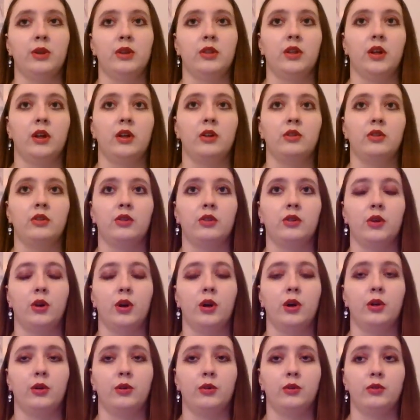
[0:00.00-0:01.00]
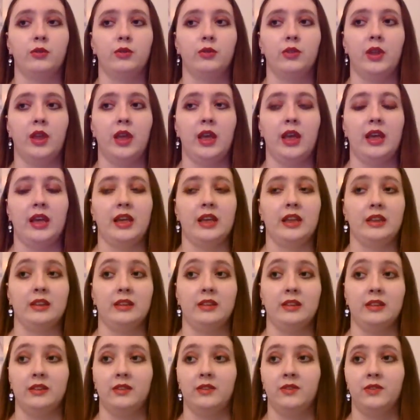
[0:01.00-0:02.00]
with on her own,
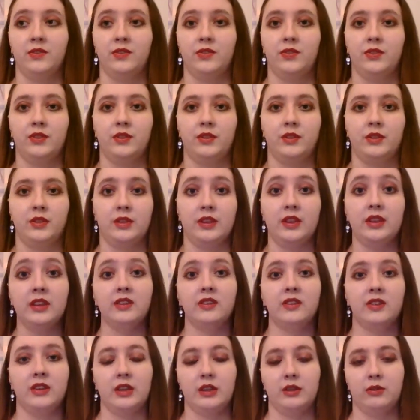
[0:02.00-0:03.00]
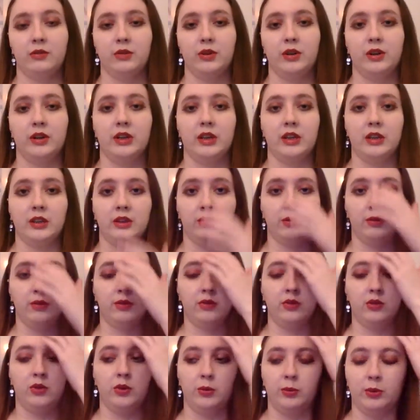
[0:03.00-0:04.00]
and this secret is
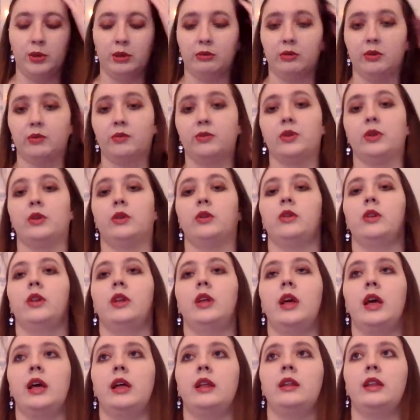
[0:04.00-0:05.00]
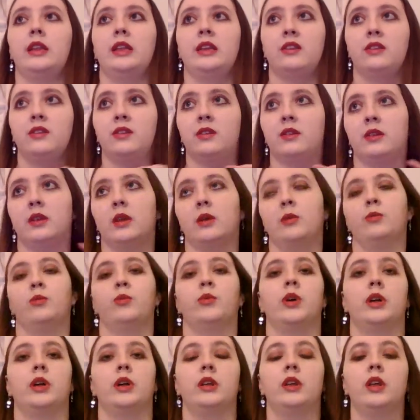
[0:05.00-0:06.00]
to be revealed at least
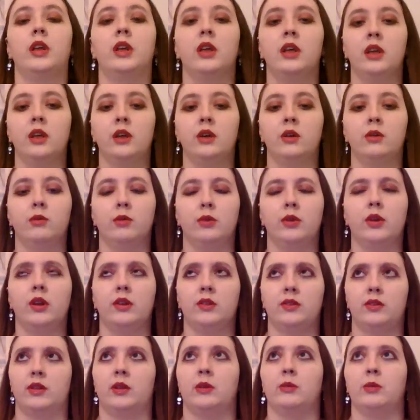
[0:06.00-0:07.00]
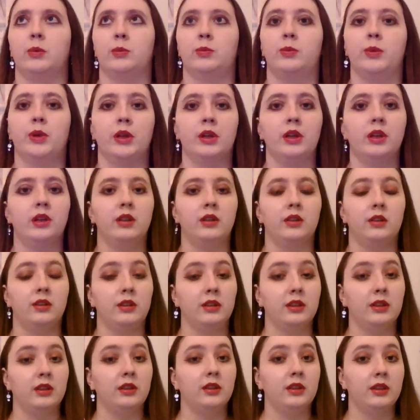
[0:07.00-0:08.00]
somewhat, well, not somewhat, but
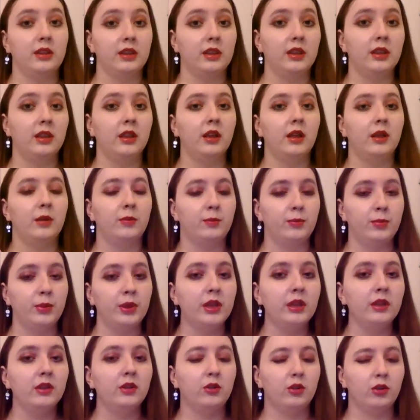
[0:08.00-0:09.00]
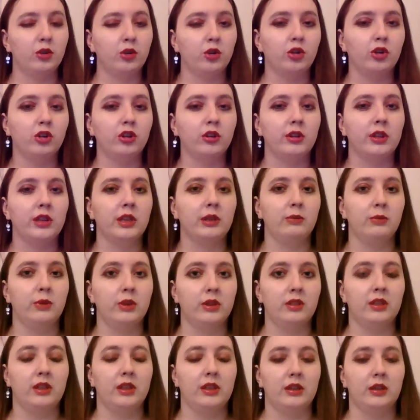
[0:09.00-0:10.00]
a bit early
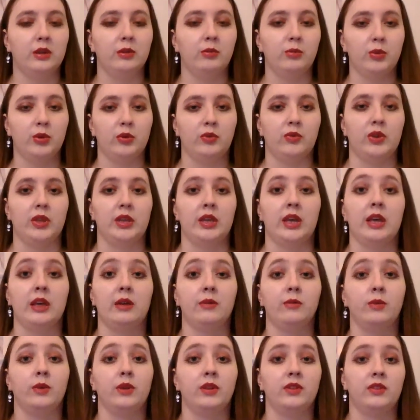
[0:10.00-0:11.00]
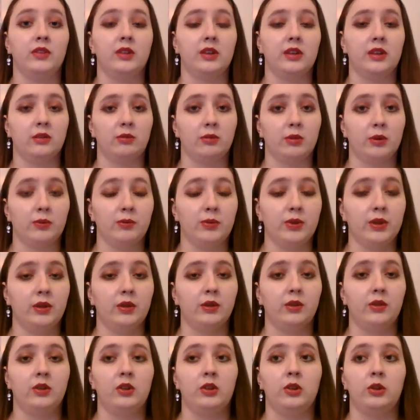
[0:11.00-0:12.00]
within the movie. And once it is
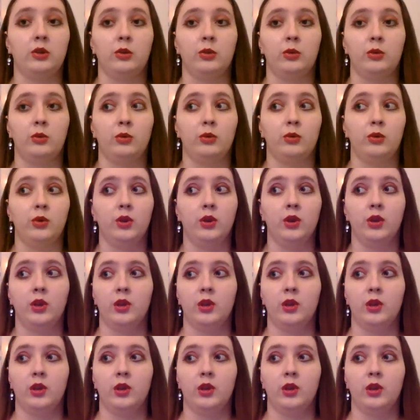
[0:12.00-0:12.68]
revealed, you